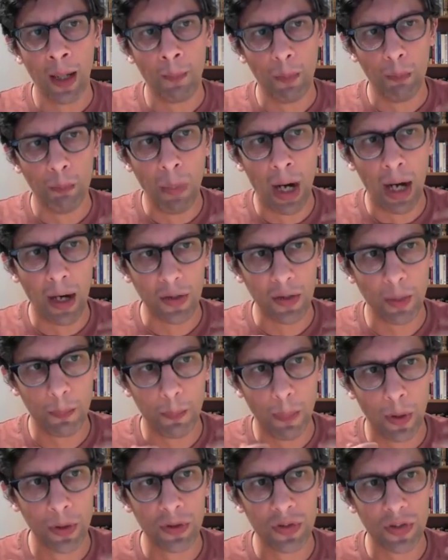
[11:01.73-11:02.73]
marked a
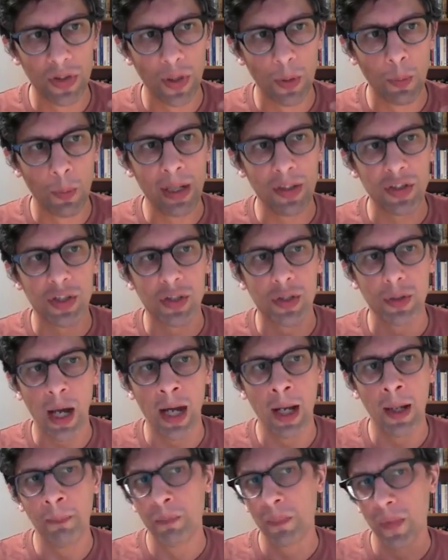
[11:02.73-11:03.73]
point at which
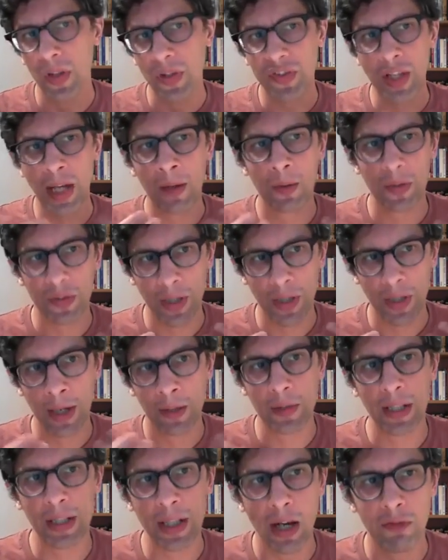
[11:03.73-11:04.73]
the
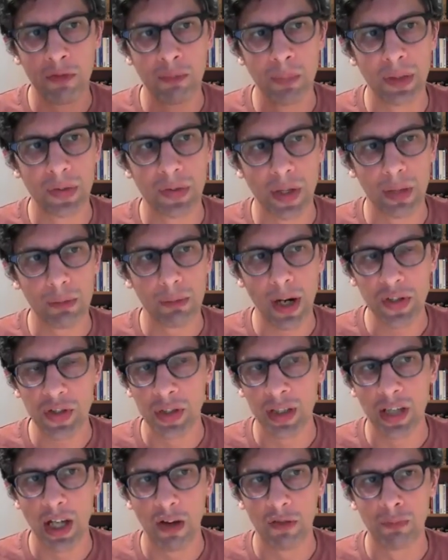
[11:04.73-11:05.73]
Saudi government and the
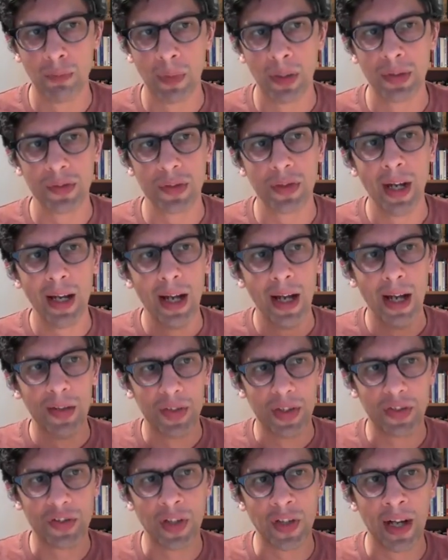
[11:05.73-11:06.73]
Russian government
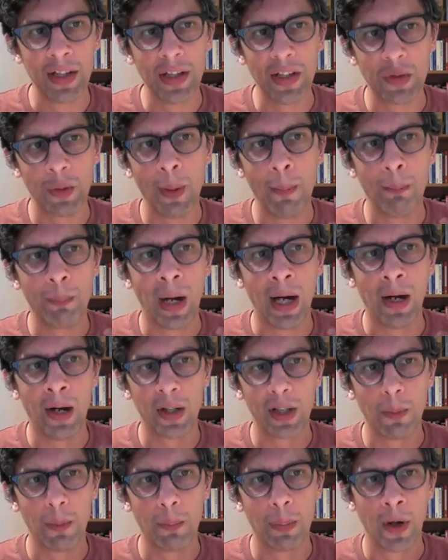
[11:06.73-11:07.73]
decided to
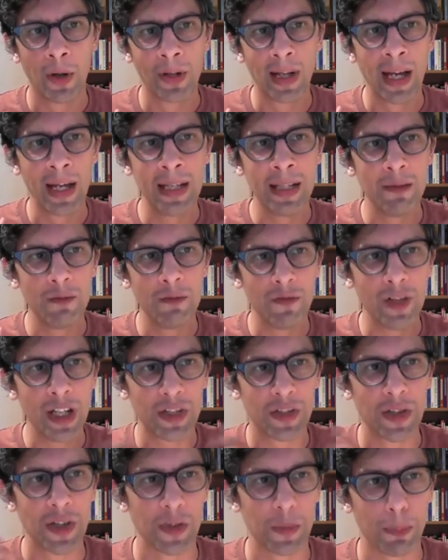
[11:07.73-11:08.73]
embark upon a
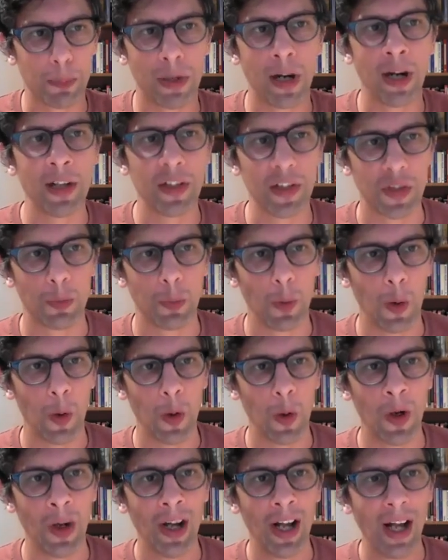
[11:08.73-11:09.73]
vicious price
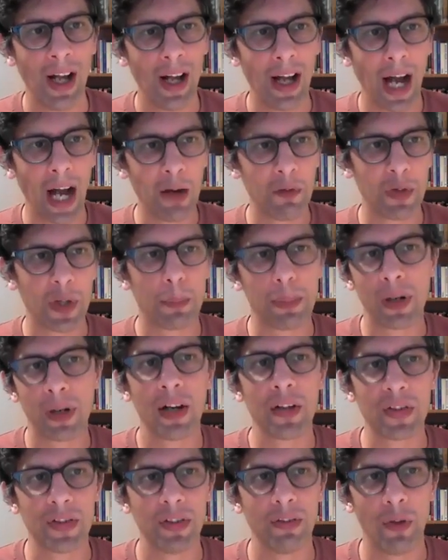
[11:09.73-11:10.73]
war over the
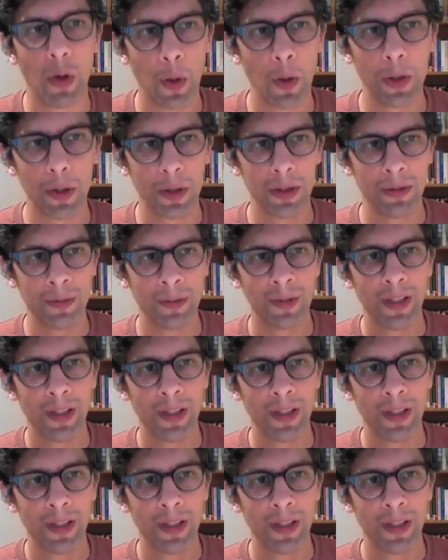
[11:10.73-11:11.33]
price of oil,